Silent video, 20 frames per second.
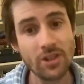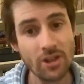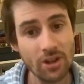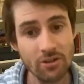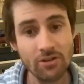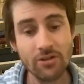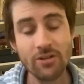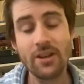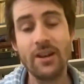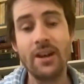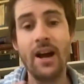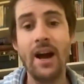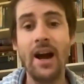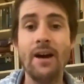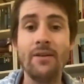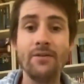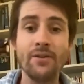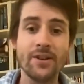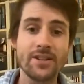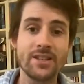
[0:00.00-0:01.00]
you can
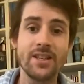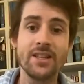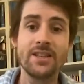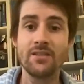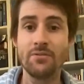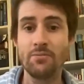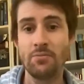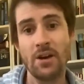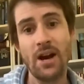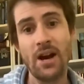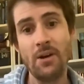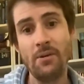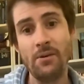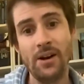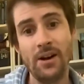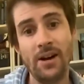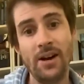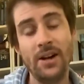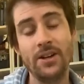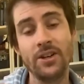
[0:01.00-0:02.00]
have a sense of
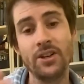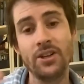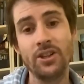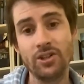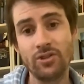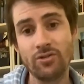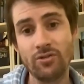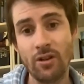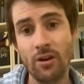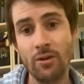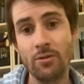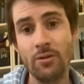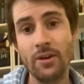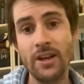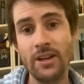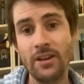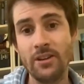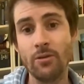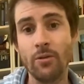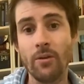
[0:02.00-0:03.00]
power and control
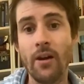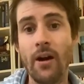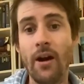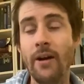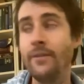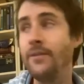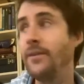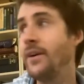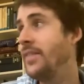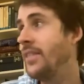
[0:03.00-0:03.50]
in your life.